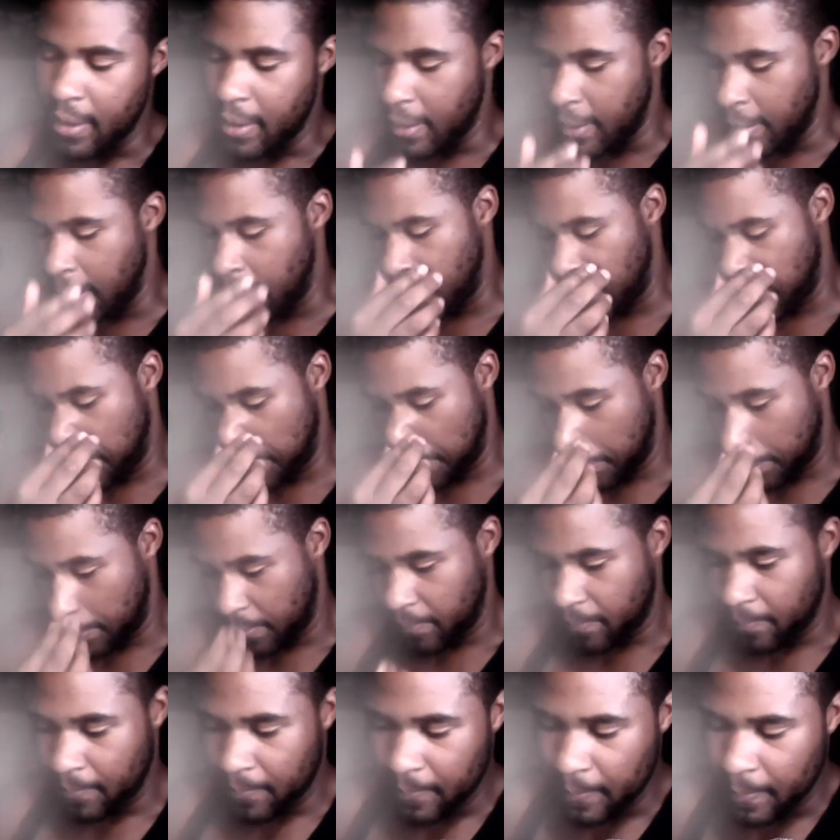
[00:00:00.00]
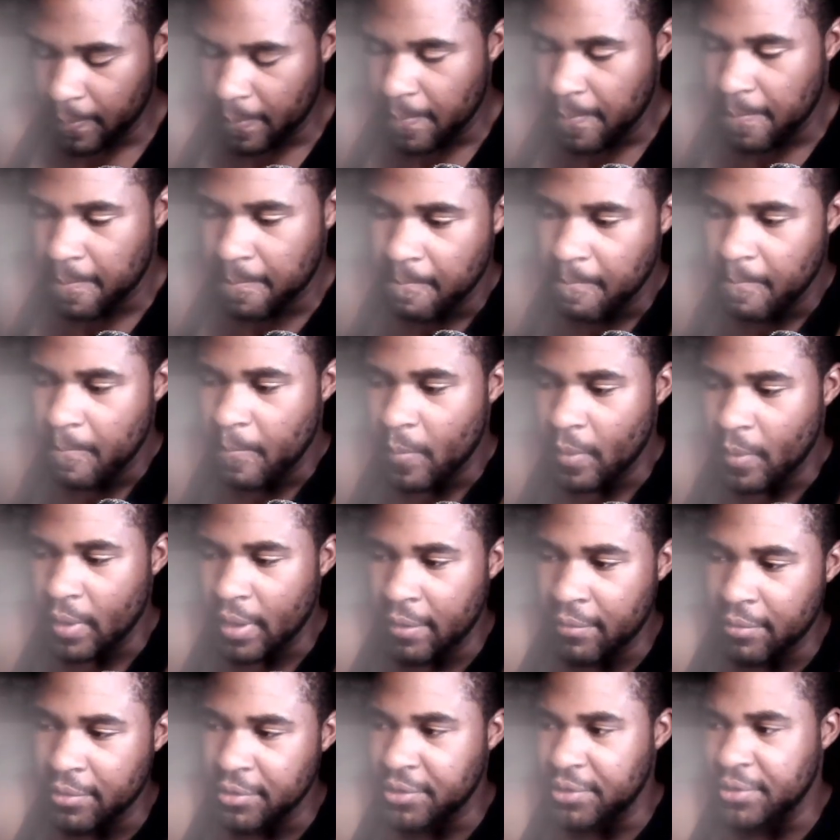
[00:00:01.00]
now. Uh,
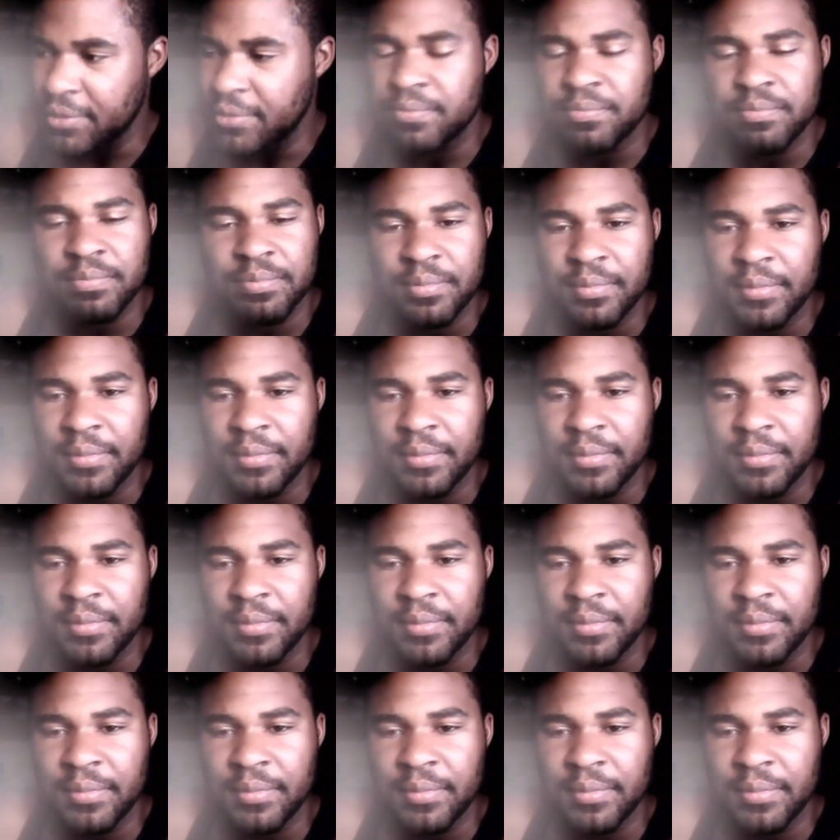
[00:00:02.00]
it was just